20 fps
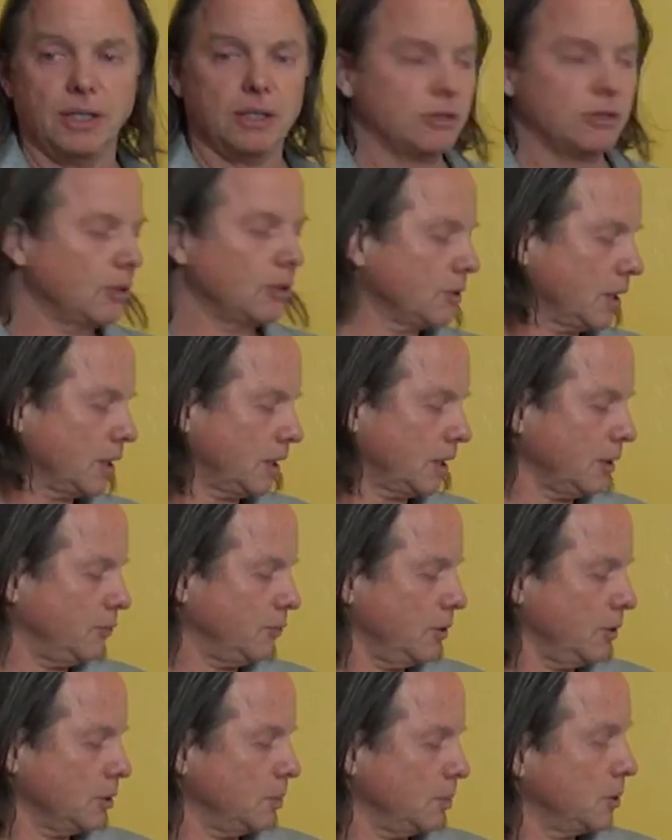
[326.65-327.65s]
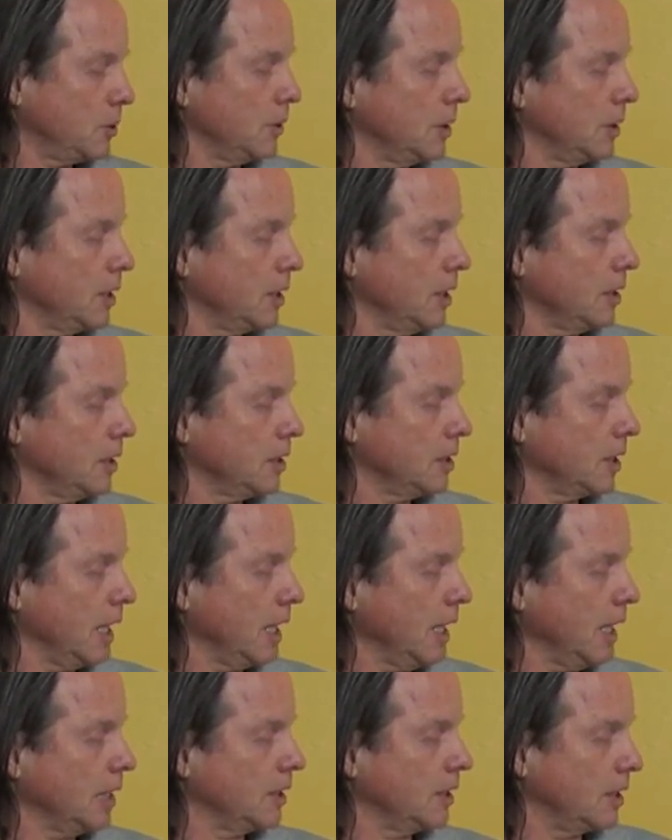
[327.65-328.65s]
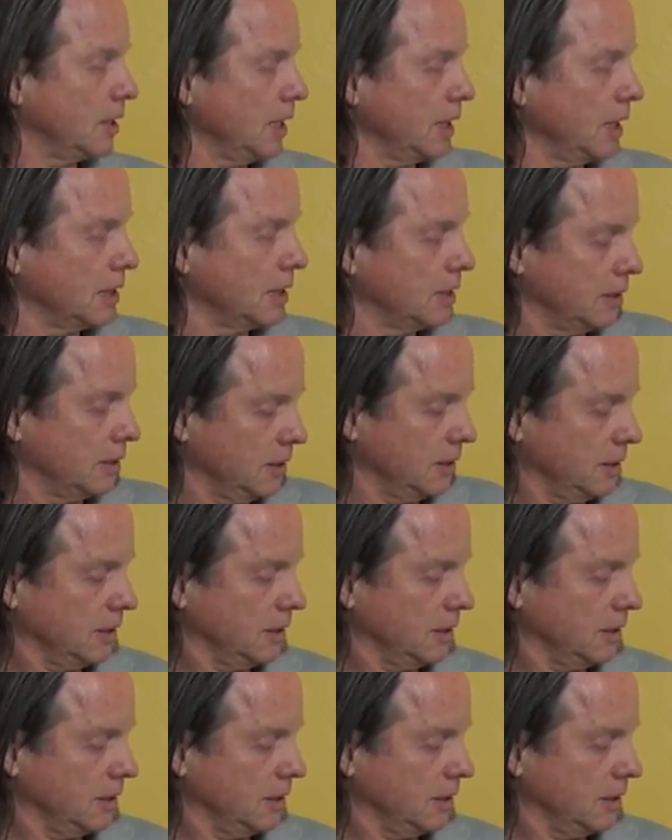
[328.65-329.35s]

Don't get confused between this and this.